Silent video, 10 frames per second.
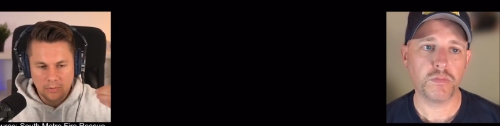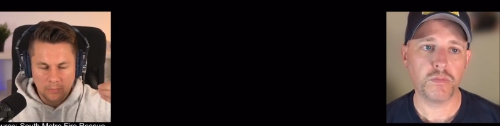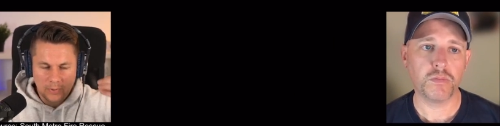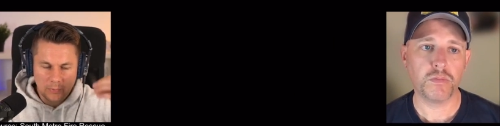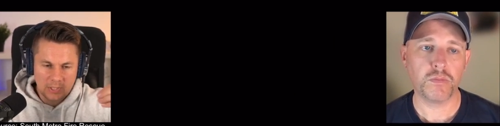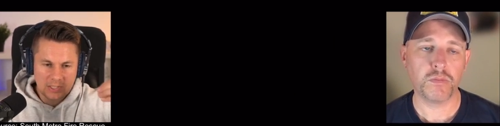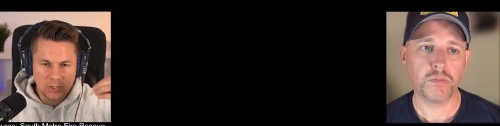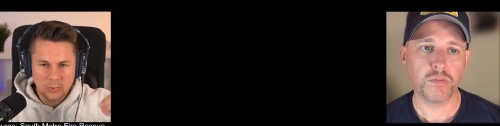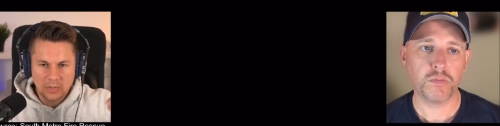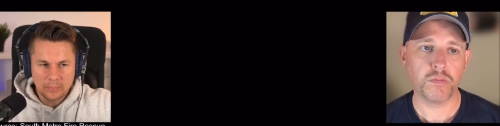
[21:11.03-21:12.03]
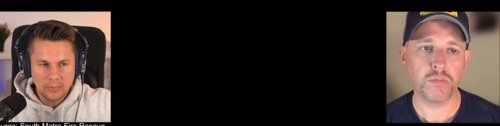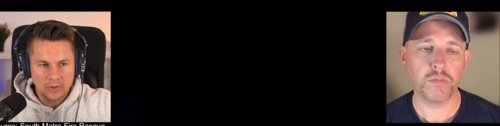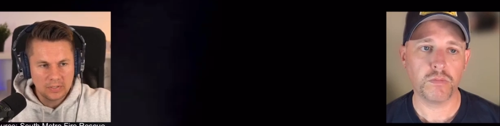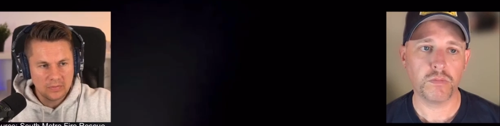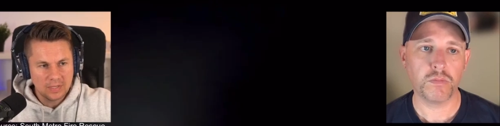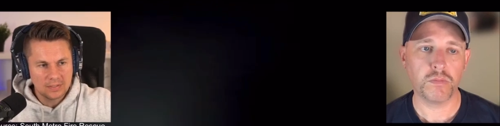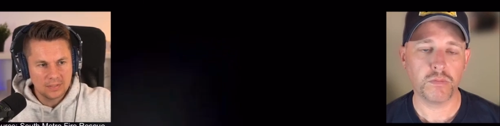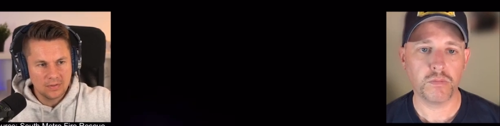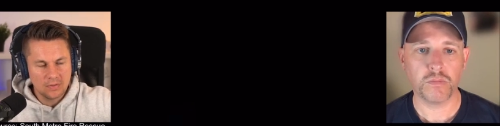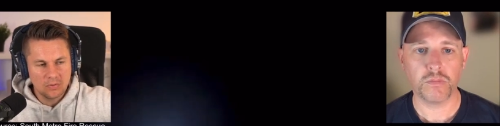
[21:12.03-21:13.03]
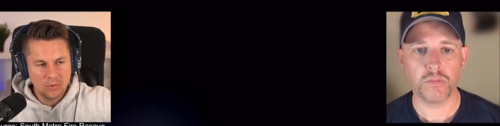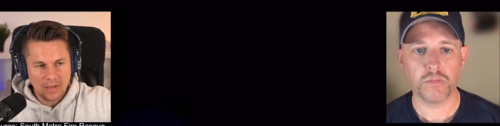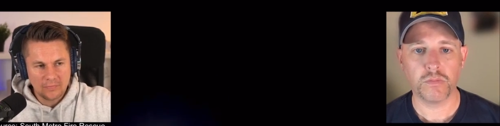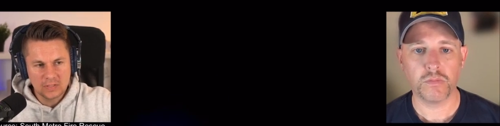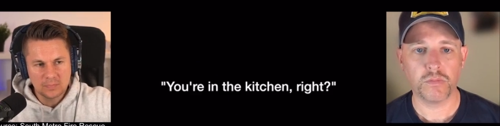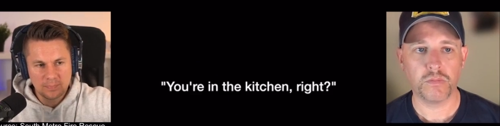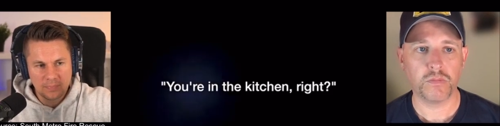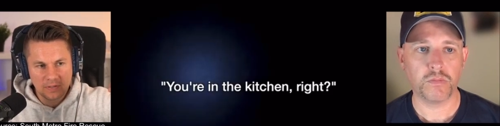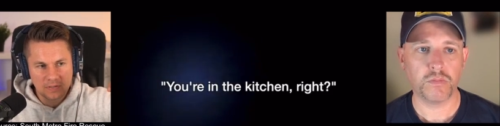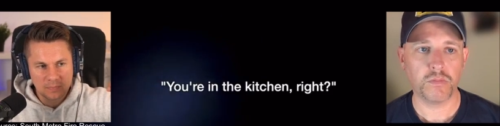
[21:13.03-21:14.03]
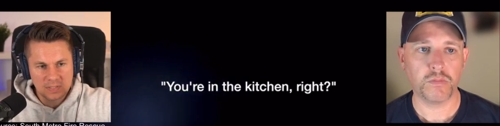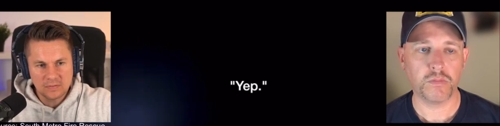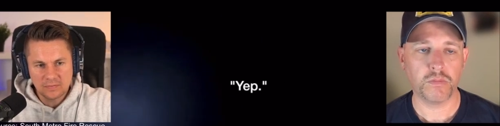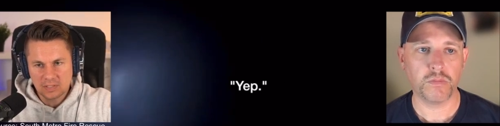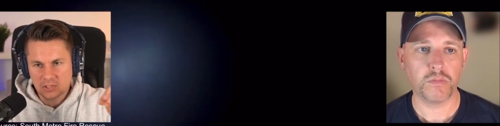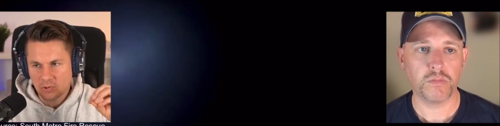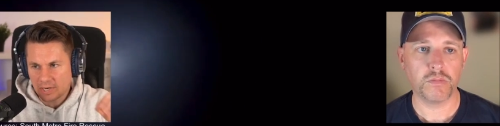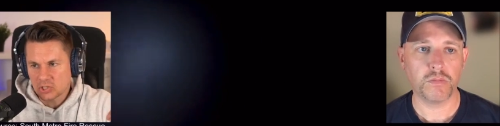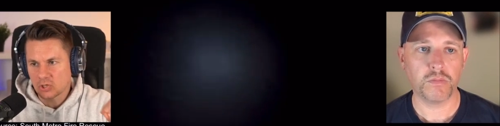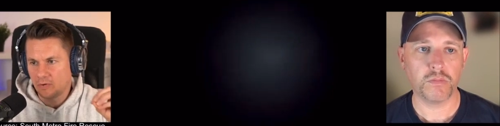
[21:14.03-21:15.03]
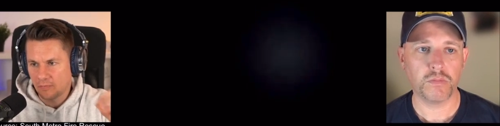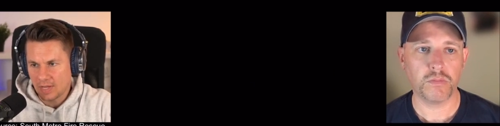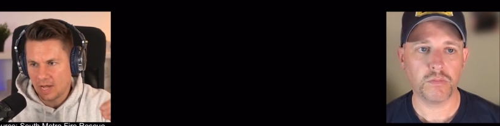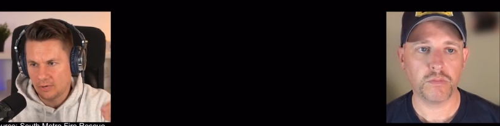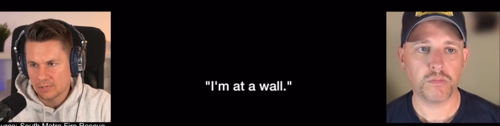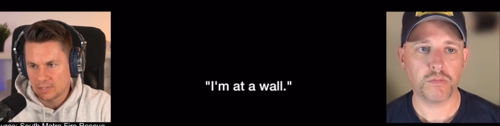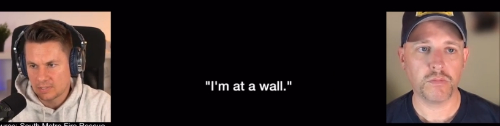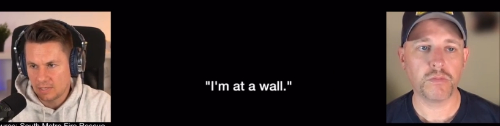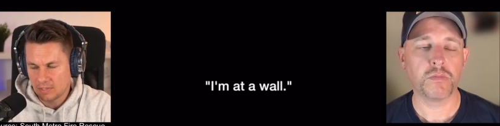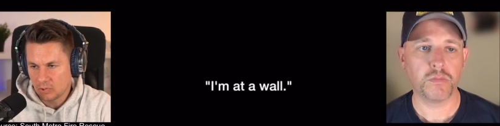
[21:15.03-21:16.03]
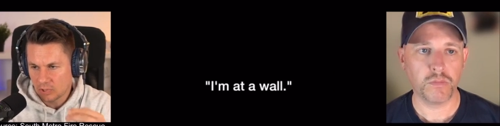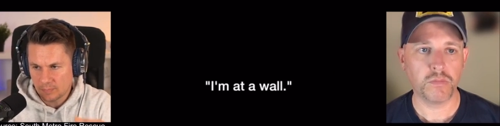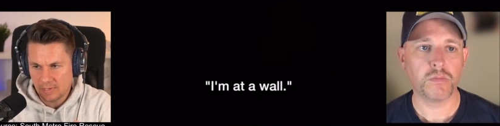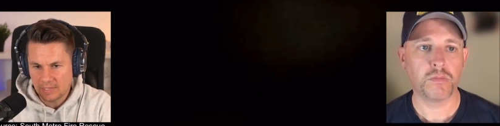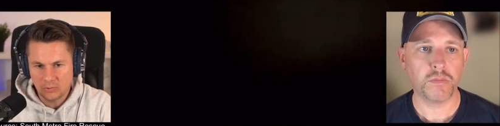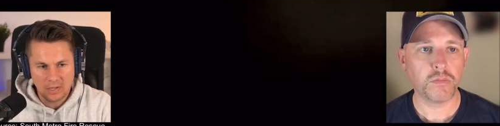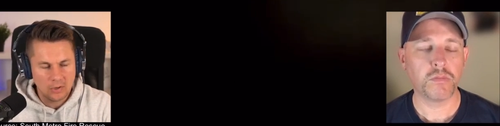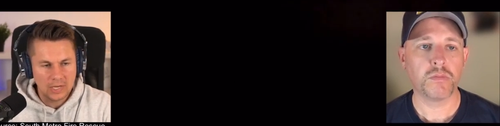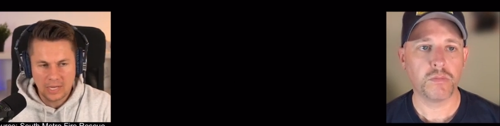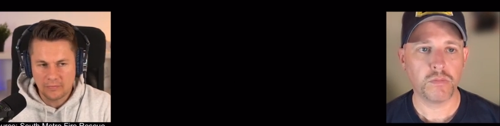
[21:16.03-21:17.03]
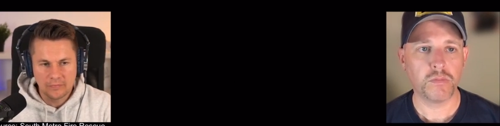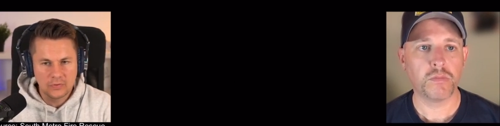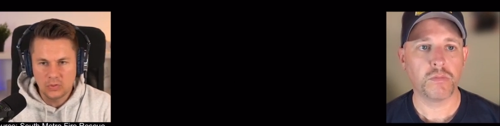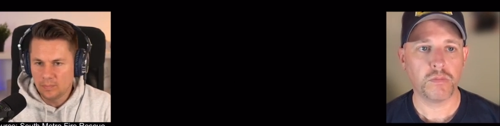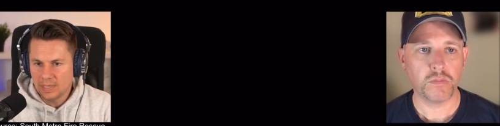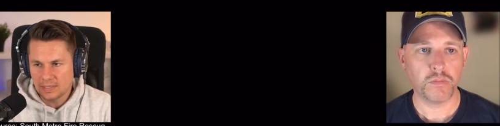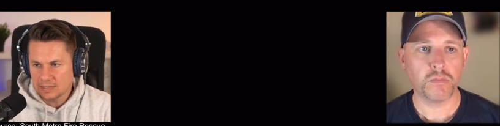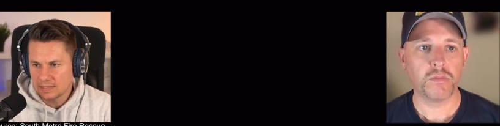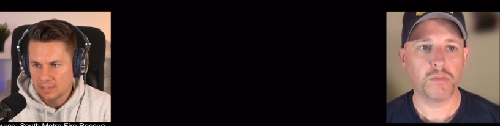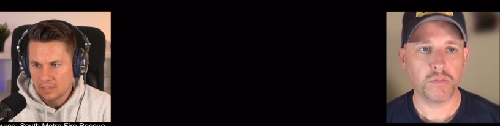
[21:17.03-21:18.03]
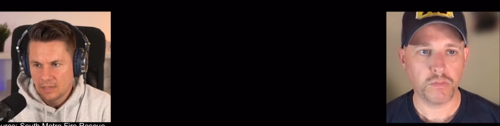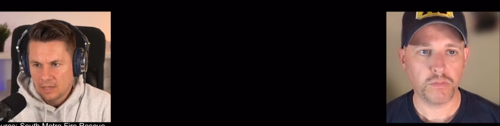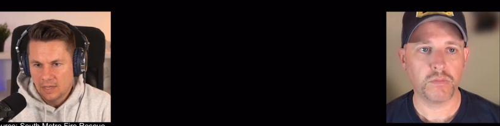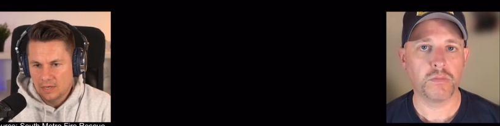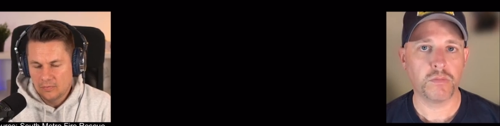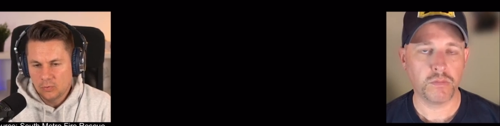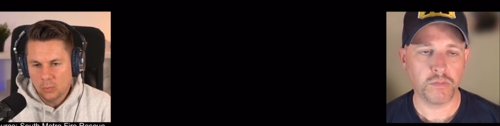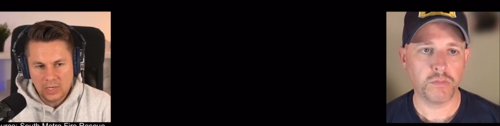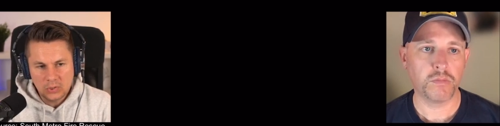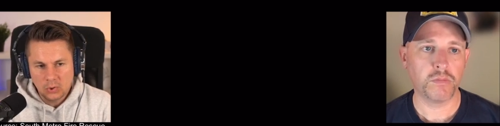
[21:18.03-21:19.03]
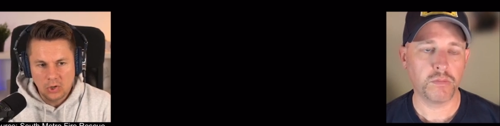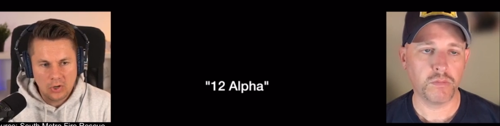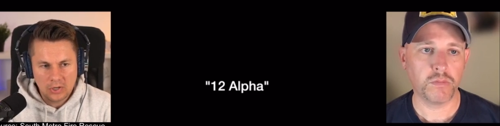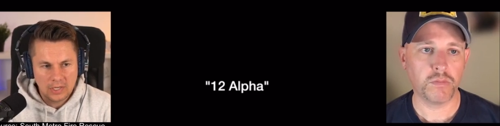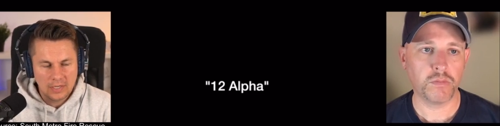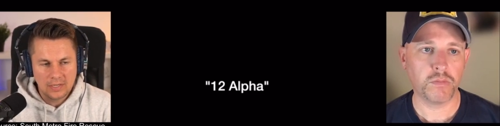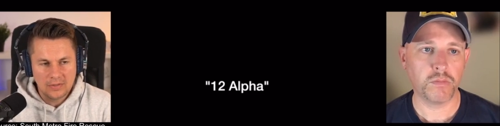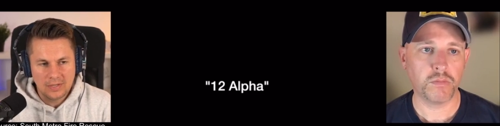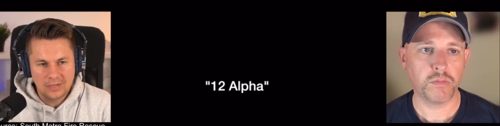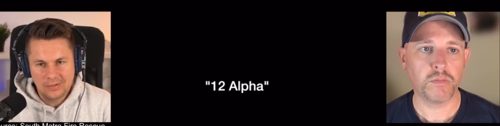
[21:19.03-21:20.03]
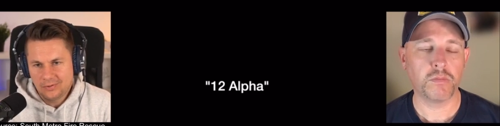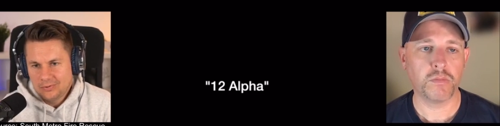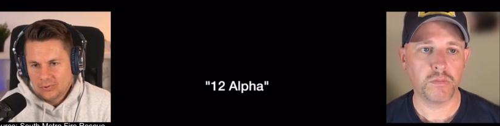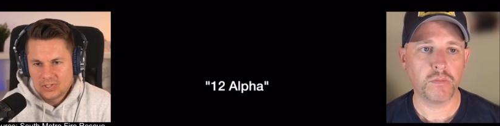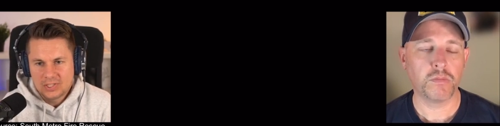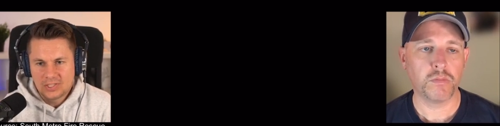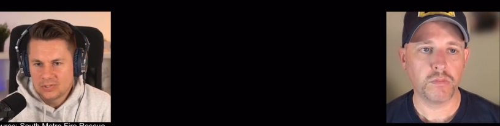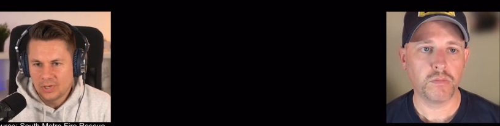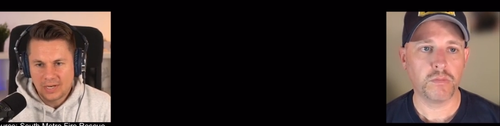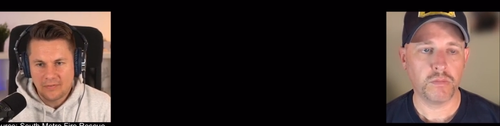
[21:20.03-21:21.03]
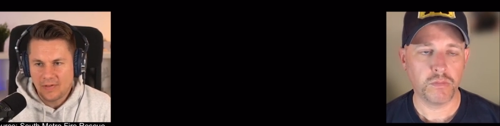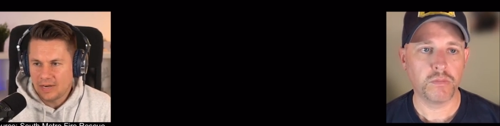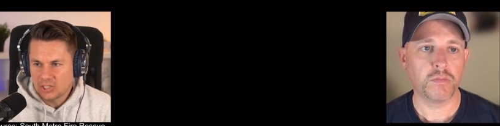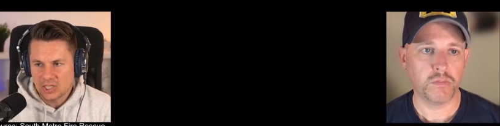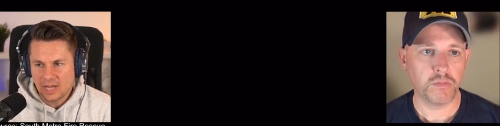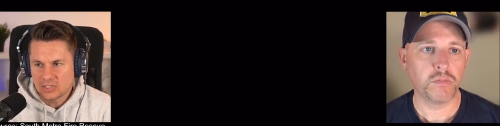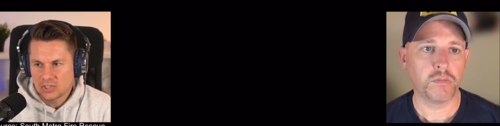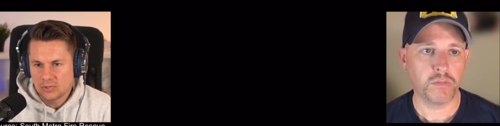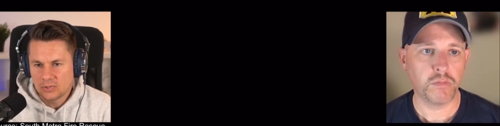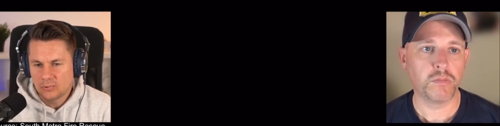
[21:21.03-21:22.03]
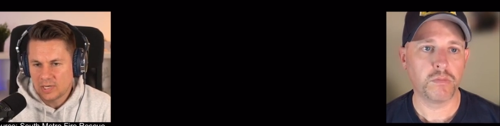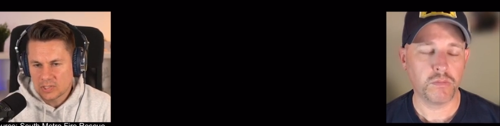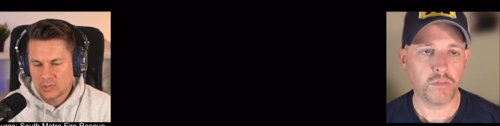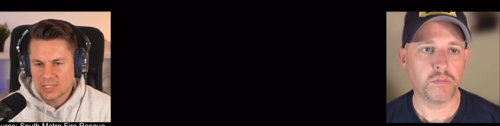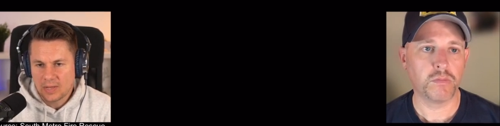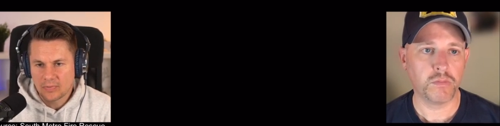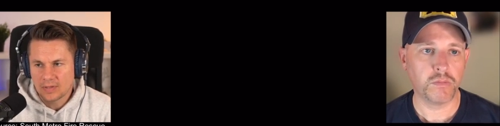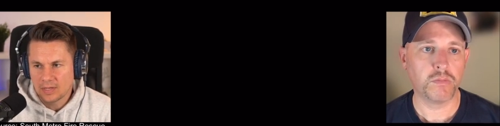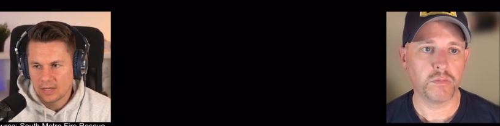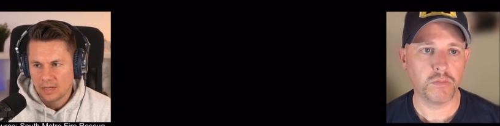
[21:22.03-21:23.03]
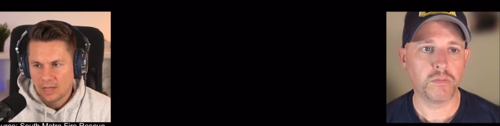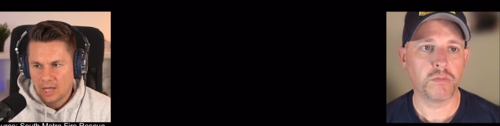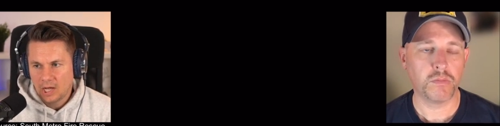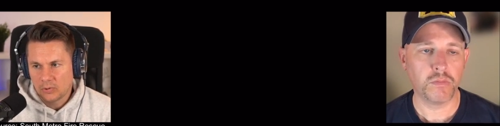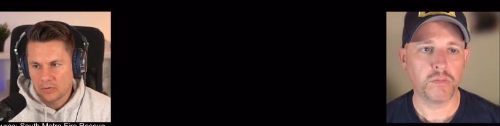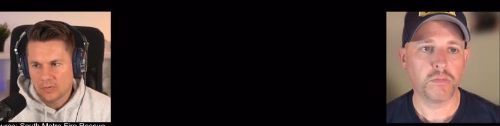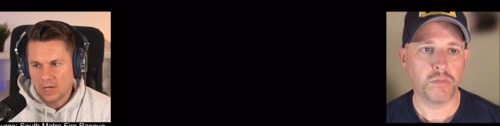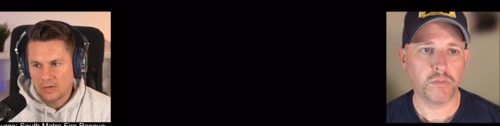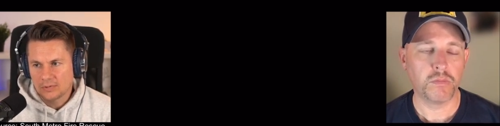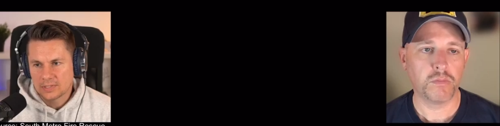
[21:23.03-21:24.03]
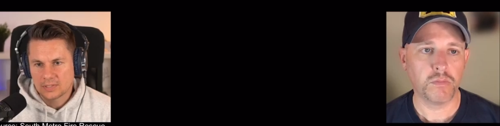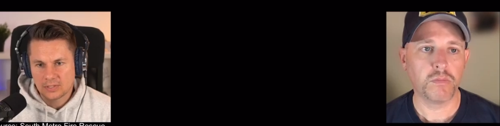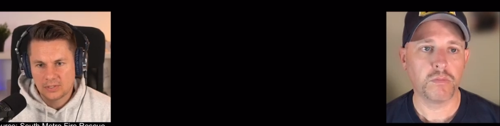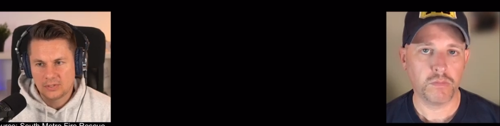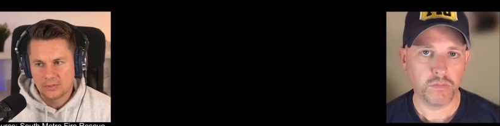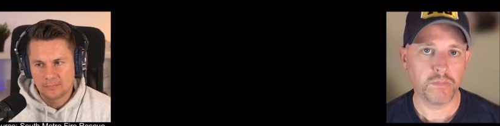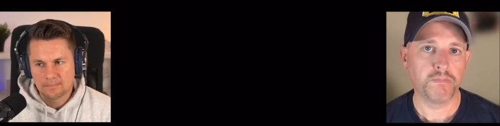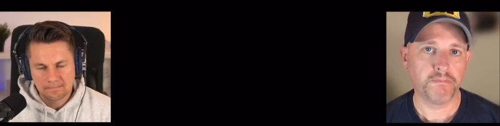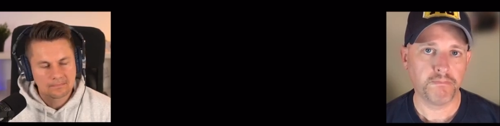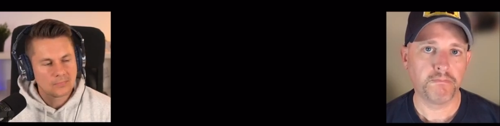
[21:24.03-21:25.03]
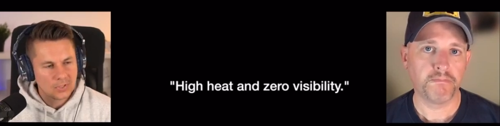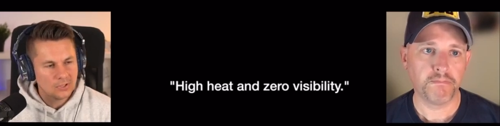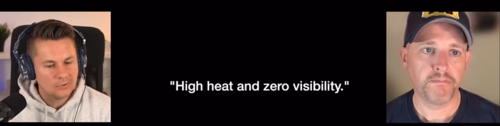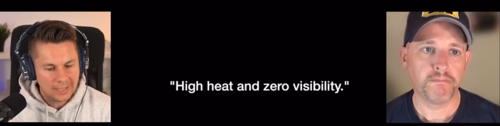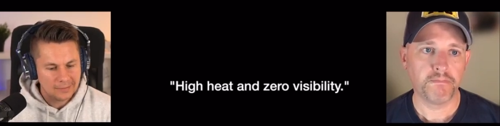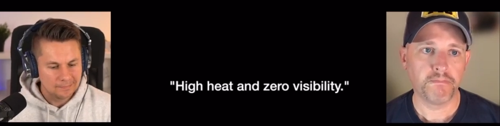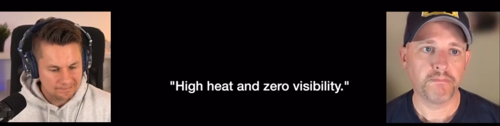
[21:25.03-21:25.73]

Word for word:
Speaker 1: or what, what is also very important that you have a, sp a specific structure of the houses, and you explain it. You only have a few minutes, and if you wait too long, uh, then you, you do not have any chance to to rescue something out of the house. So, okay.